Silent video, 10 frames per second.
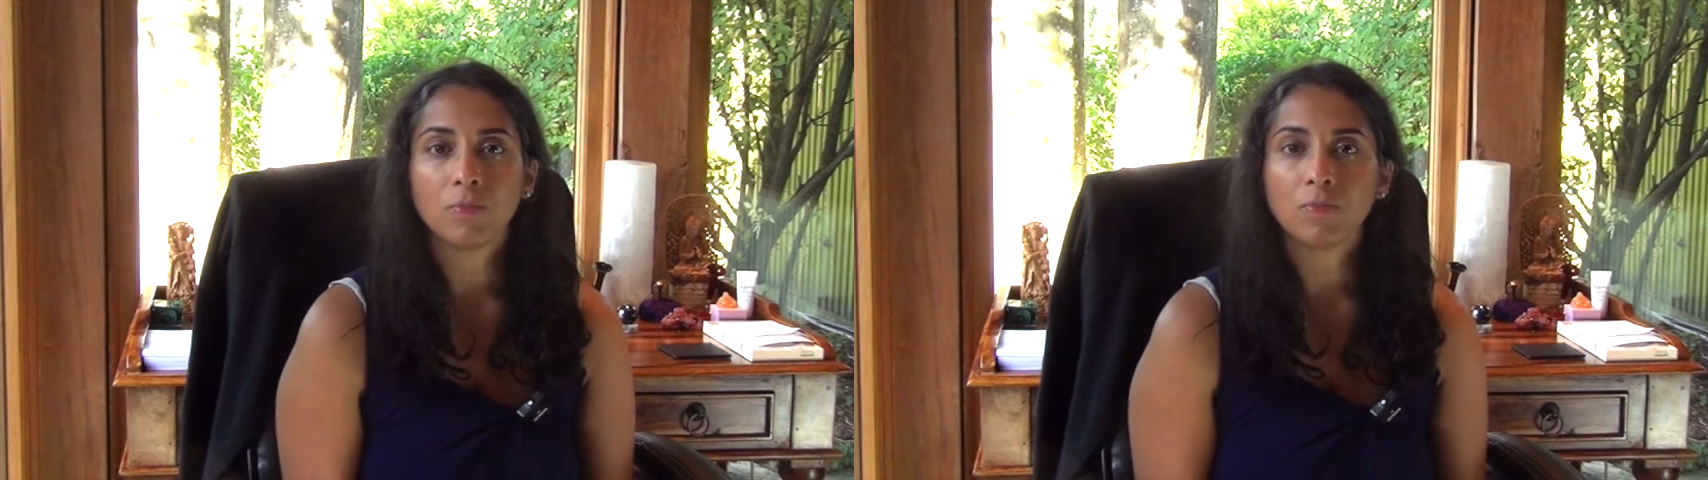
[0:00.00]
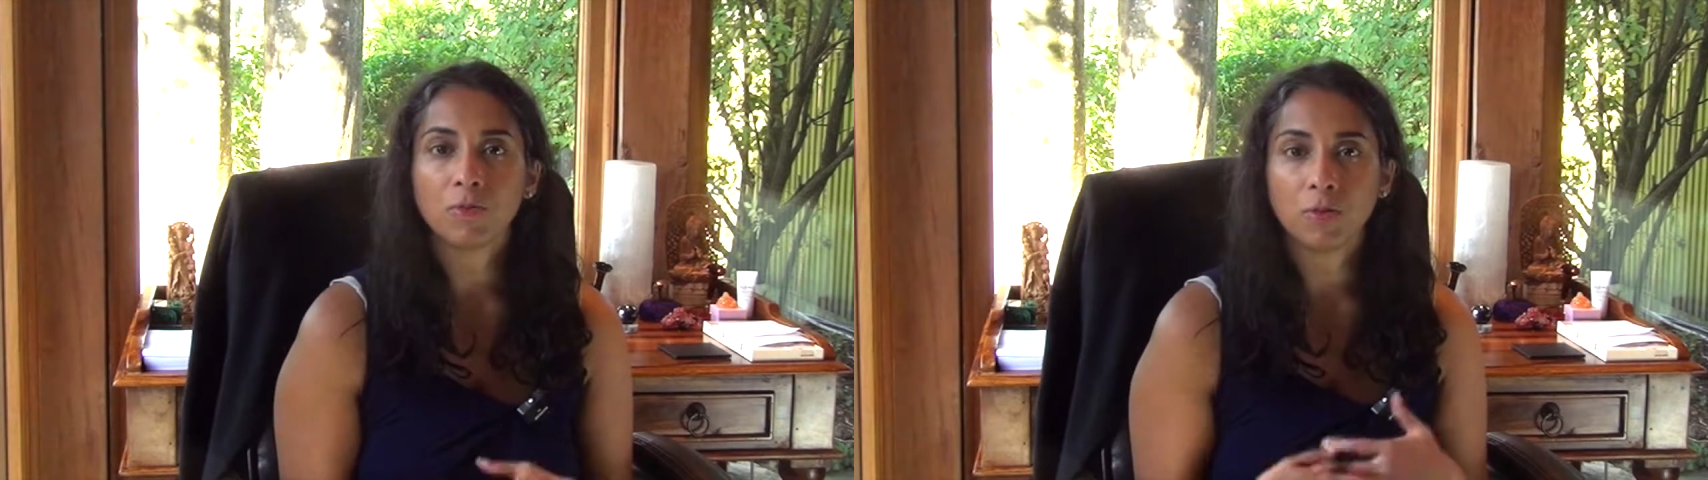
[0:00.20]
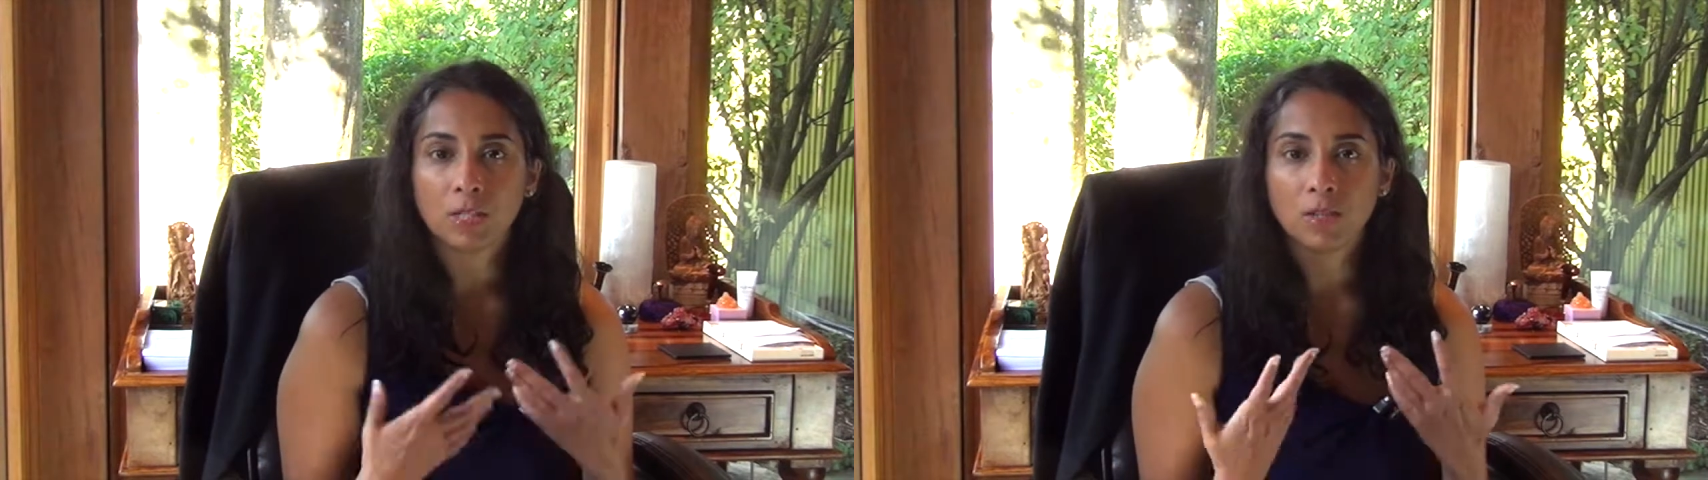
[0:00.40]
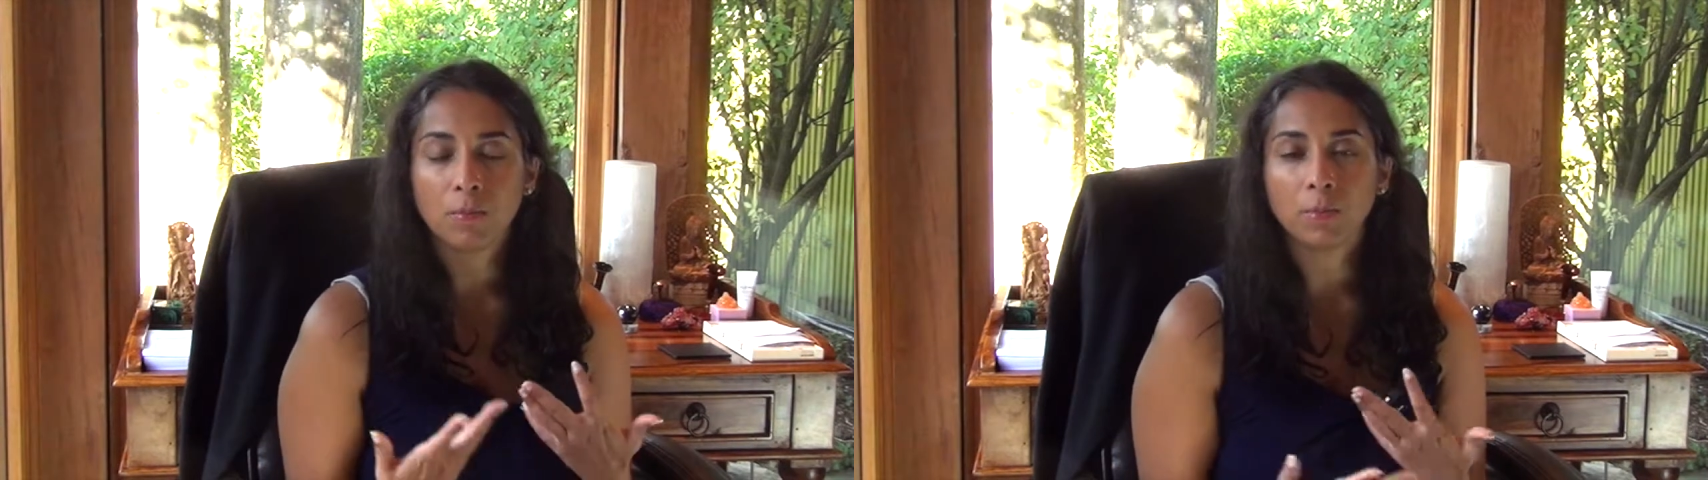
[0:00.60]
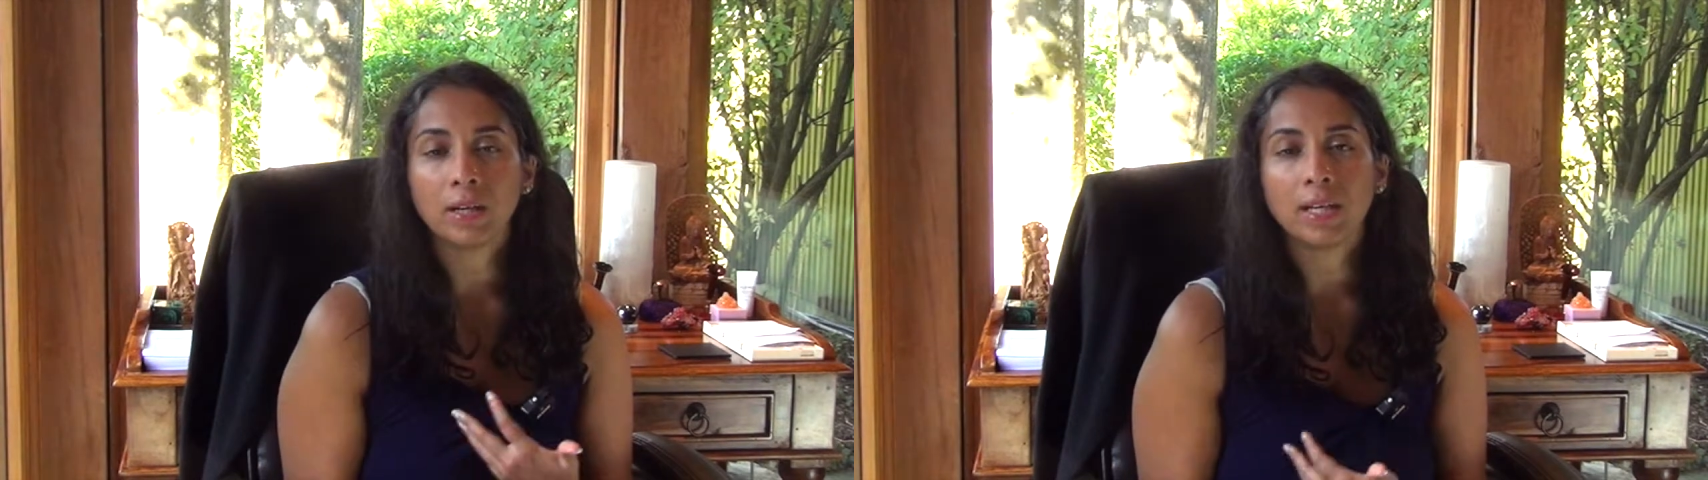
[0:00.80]
for
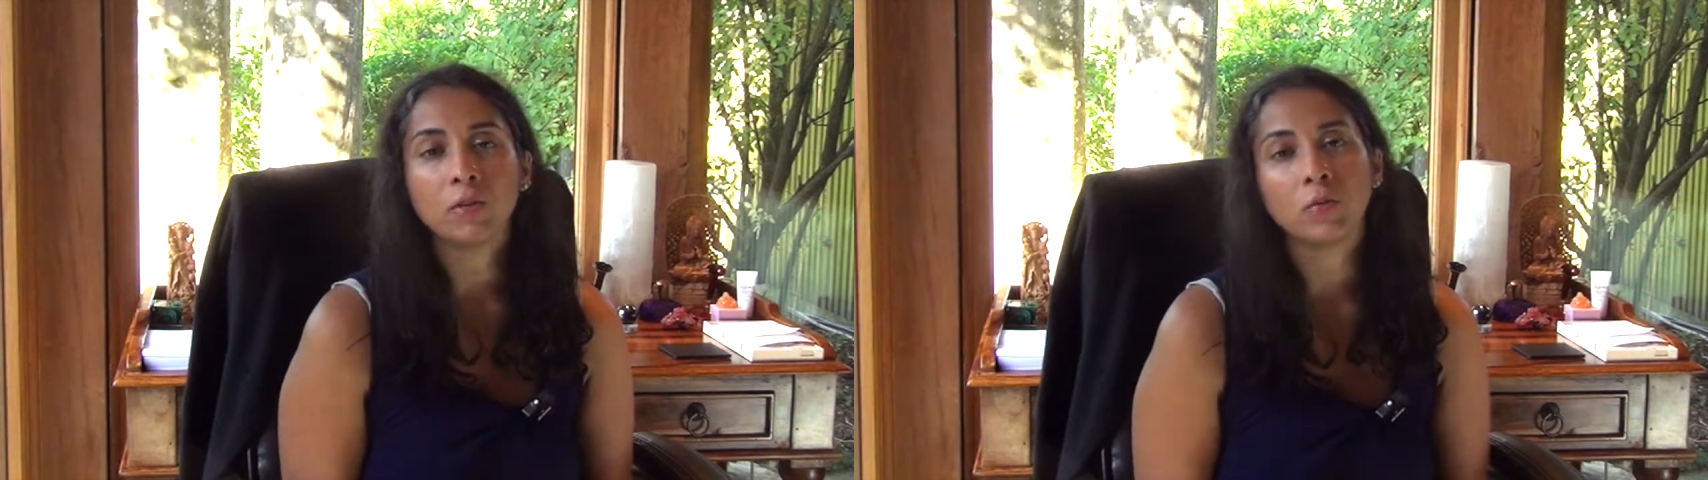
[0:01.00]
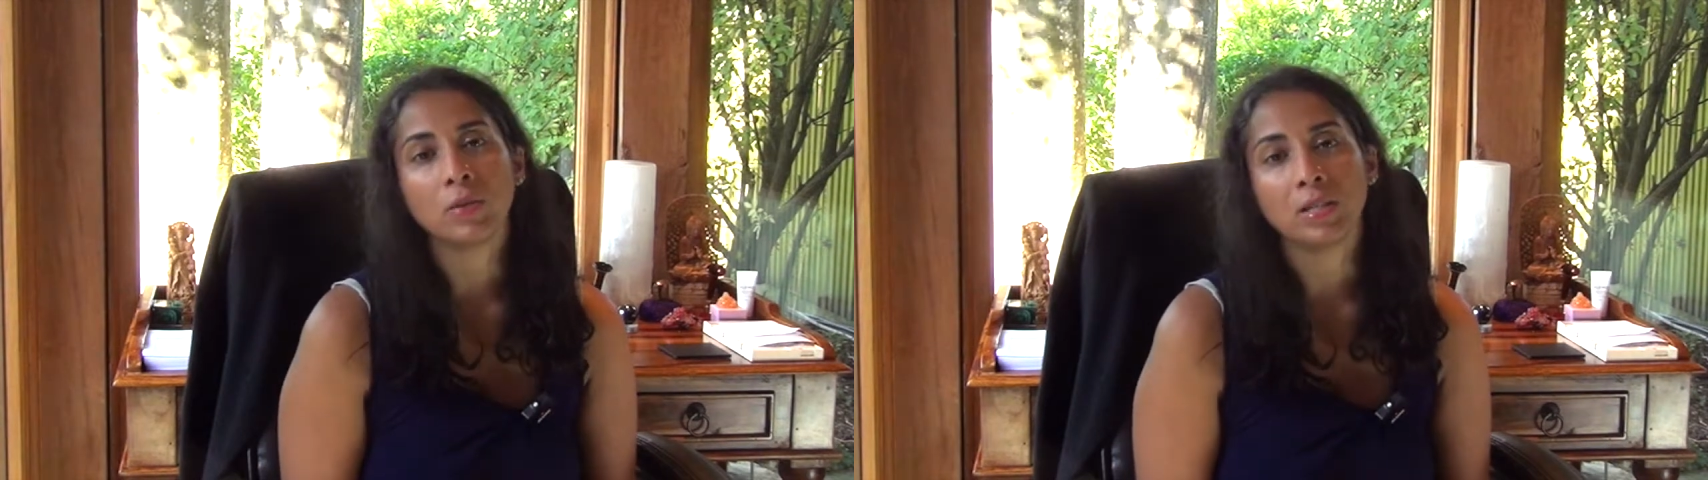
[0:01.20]
example, Hindu